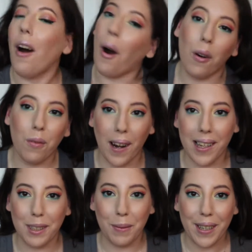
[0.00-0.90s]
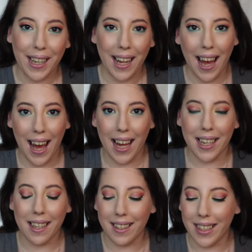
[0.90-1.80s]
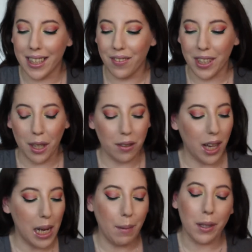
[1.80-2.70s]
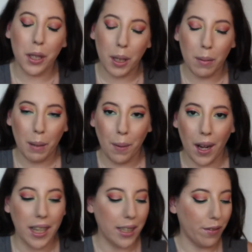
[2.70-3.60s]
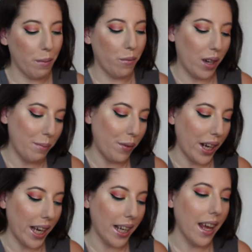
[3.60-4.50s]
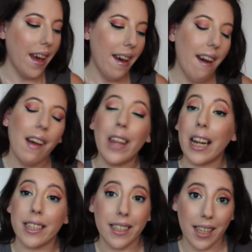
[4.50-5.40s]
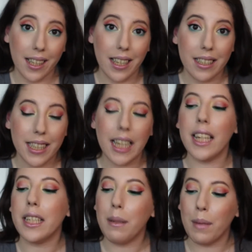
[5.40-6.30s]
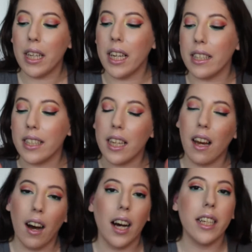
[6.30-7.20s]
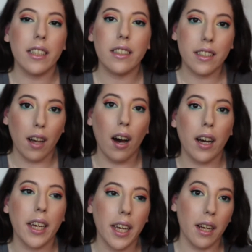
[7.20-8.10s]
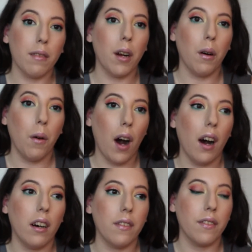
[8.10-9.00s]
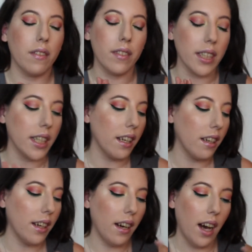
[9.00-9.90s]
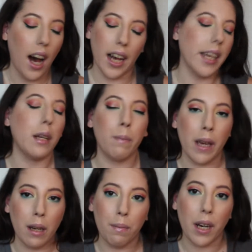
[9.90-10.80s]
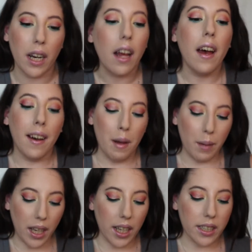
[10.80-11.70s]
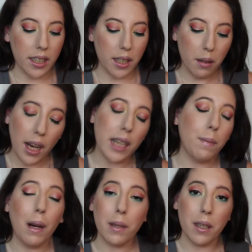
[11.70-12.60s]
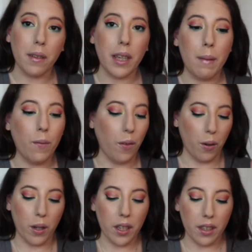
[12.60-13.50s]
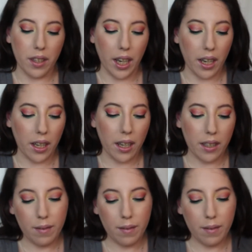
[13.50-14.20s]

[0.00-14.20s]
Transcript: Alright, so we're going to end this video talking about two more products from one brand, and that is Stila. Stila to me is the unsung hero of the high-end makeup brand, because you guys probably know them for their,